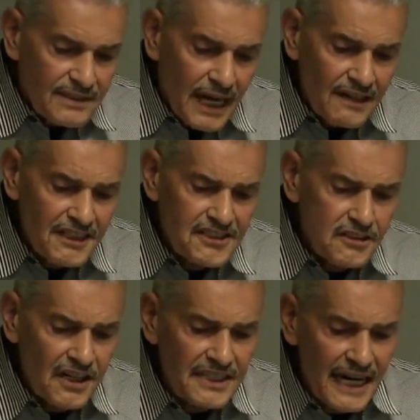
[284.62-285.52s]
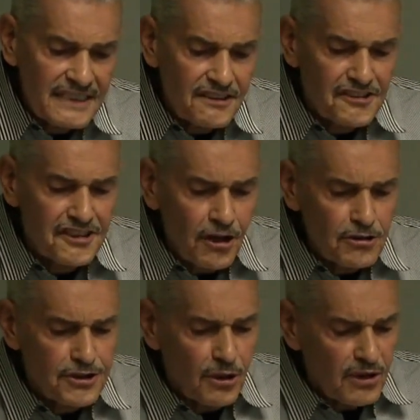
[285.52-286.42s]
Now let's look at the
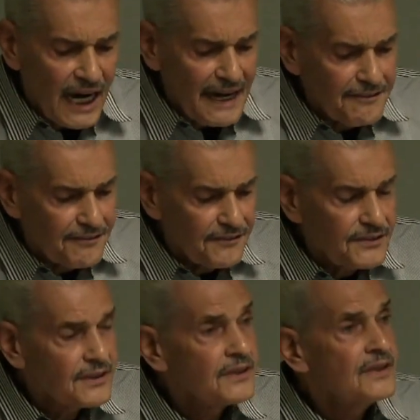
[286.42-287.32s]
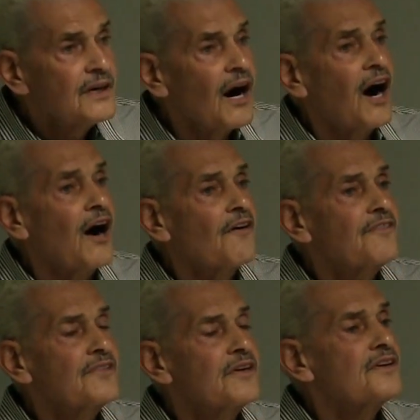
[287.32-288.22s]
social life
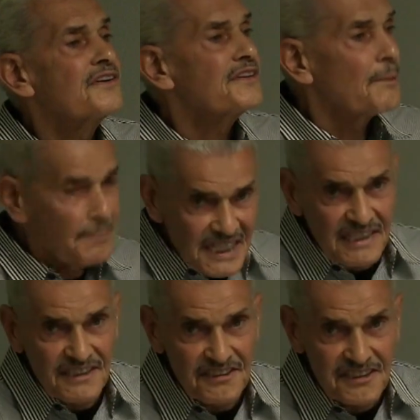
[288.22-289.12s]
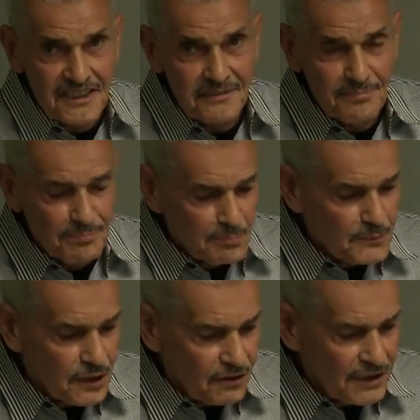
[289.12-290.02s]
of the bees.
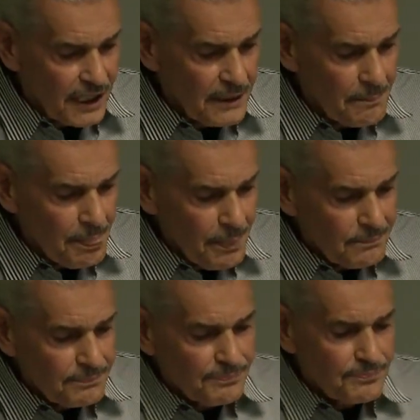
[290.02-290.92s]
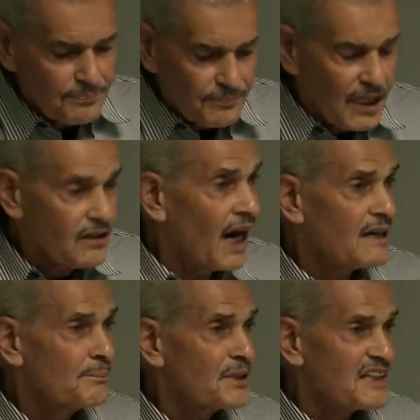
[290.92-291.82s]
Okay? A
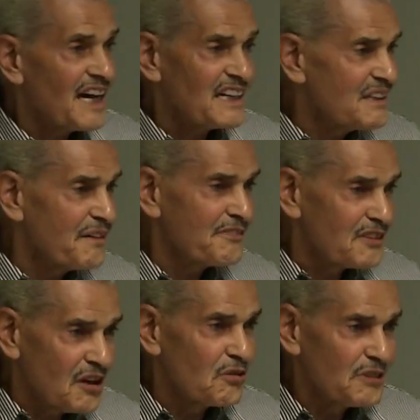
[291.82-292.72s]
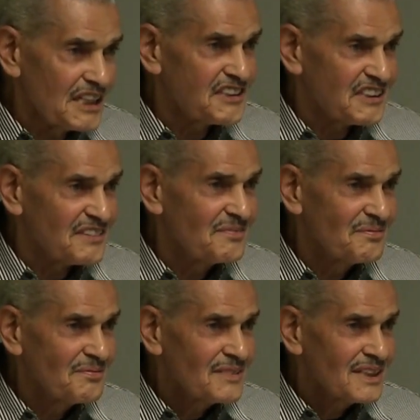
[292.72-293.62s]
lot of them put that in there for no reason.
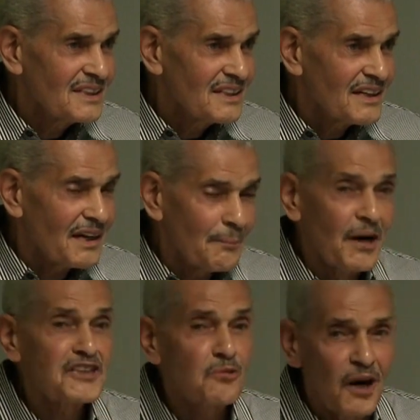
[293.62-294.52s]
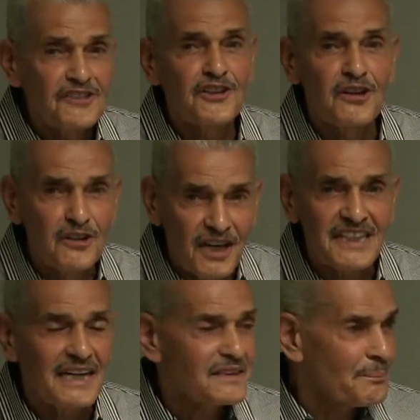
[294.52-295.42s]
It must want you to
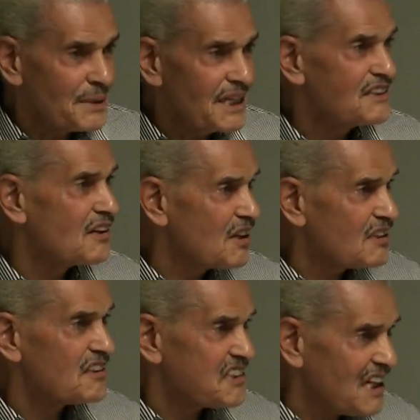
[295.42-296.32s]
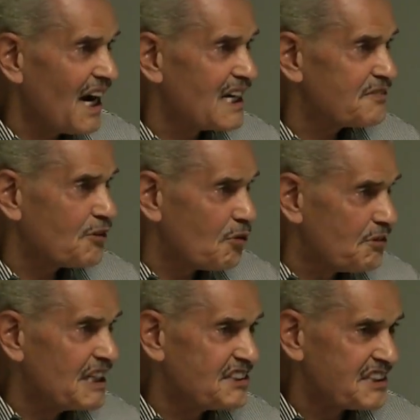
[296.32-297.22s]
look at the bees and look at the signs for a
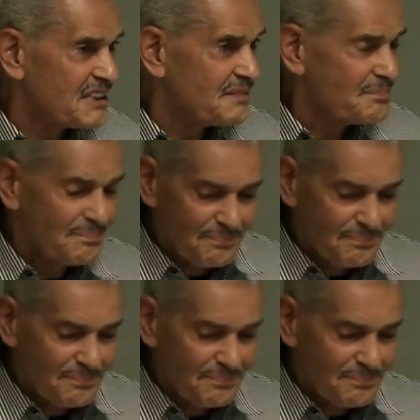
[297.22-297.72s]
reason.